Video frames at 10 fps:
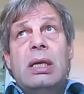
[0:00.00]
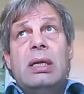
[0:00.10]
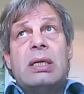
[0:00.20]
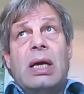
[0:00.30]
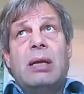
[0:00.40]

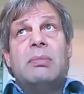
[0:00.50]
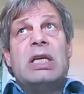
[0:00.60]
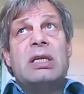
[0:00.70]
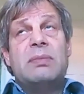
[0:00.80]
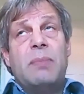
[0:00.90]
time
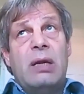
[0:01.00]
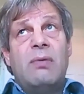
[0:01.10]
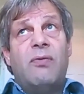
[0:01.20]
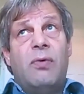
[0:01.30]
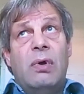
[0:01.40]
they spend
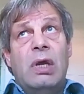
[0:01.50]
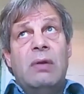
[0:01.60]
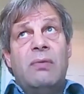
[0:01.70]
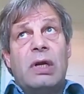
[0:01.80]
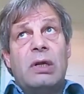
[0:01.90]
in
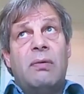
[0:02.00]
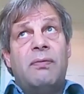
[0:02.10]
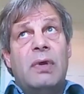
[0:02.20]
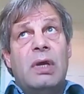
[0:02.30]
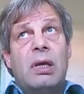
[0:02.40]
front of
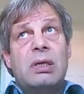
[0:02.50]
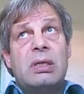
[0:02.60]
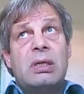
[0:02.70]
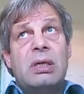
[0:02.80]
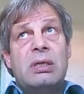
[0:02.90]

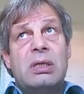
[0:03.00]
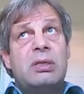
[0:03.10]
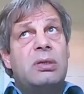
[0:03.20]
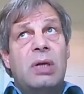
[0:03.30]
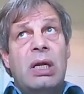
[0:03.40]
the
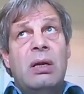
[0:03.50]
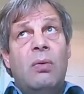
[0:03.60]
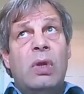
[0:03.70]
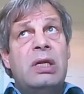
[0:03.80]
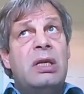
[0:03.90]
screen
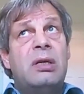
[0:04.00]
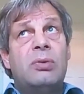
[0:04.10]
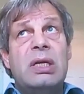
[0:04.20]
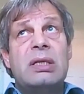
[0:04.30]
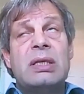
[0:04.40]
will
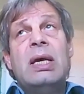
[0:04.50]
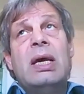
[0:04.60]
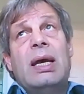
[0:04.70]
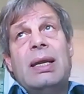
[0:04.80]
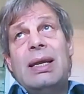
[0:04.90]
decrease.
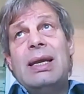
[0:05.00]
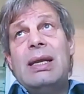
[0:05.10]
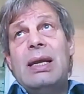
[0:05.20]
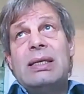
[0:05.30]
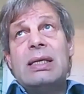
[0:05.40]

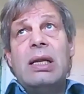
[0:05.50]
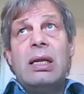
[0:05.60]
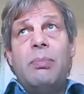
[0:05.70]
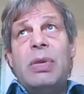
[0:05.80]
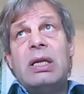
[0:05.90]
It's a
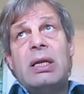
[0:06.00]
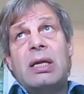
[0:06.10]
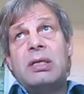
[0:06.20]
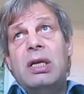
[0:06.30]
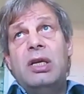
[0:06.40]
little bit
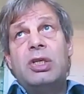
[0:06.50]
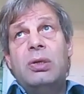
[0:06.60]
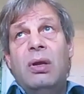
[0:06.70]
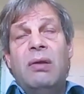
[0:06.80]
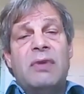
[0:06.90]
another
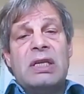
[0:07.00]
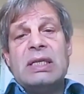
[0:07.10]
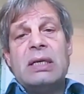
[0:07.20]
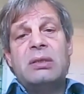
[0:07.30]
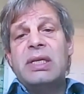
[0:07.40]
issue if
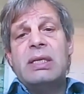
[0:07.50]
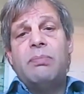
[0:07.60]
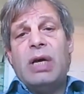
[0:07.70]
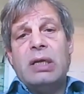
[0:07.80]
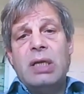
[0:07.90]
there is a
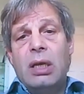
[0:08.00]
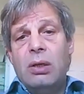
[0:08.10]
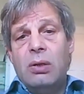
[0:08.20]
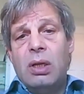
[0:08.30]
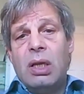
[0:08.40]

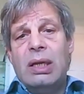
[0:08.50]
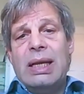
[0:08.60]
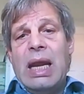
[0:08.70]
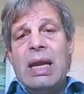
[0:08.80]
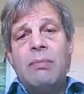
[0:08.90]
particular
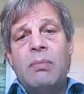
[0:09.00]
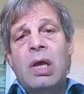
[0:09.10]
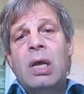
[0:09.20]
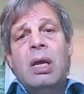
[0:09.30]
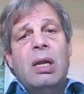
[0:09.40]
game
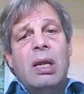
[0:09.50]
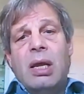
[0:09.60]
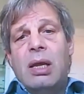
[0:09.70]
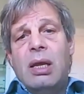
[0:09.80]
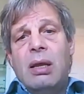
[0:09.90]

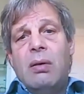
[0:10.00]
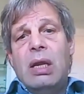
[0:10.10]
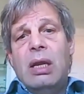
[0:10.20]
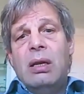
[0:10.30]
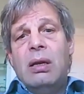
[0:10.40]

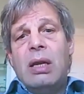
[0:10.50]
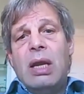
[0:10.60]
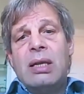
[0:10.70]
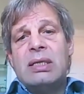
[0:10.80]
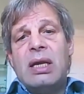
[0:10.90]

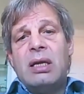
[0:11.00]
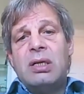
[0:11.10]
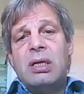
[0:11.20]
and they are